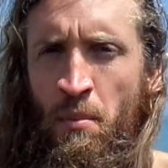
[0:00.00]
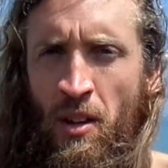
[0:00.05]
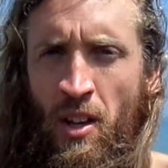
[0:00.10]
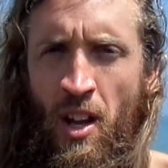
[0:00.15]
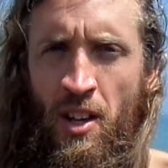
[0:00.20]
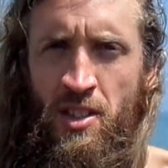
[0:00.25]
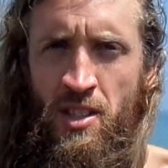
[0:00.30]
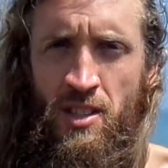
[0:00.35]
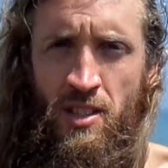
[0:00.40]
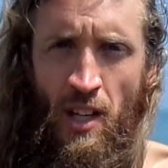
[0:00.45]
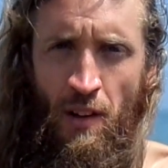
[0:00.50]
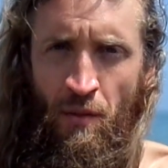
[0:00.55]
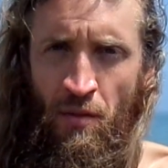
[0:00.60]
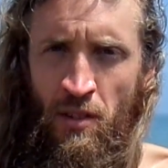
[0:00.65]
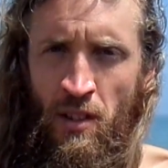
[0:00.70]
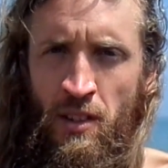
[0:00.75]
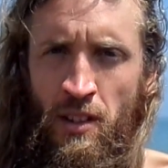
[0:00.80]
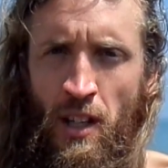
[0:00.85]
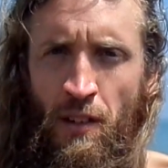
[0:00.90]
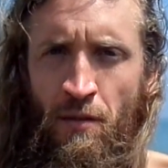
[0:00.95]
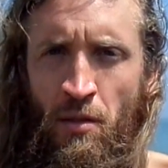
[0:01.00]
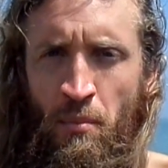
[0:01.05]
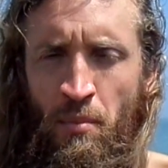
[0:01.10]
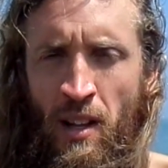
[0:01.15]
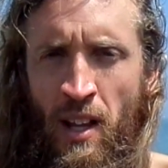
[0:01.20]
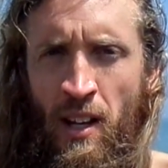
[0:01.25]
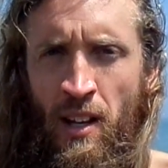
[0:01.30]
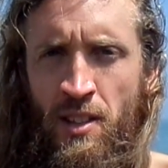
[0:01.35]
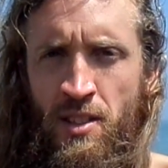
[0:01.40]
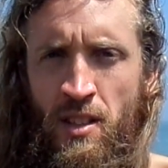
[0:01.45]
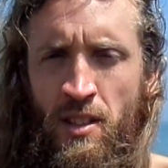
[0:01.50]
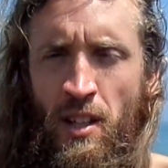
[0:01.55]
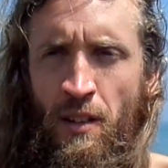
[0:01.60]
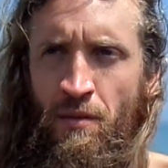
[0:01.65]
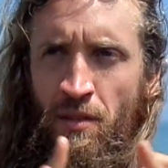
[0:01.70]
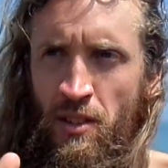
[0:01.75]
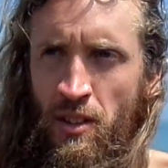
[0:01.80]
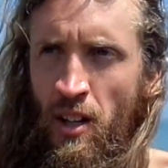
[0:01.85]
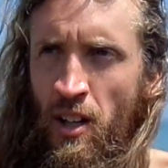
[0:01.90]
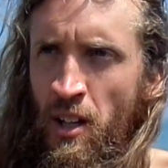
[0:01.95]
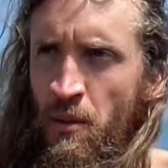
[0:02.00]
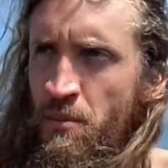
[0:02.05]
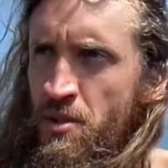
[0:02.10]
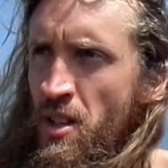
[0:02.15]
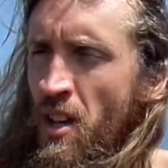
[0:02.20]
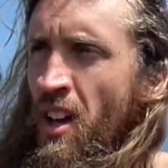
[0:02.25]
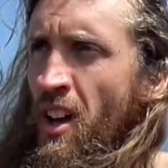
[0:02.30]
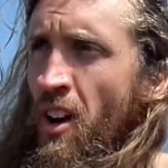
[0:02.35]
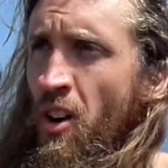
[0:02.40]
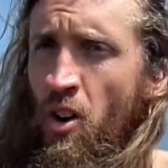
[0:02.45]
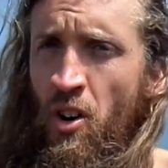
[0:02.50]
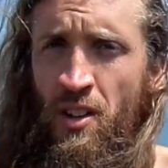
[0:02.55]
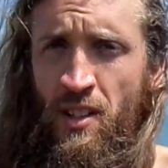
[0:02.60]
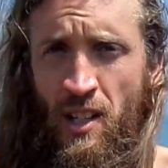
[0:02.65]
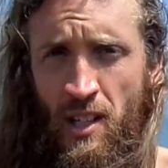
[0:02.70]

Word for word: because it's different on different planets at different times, or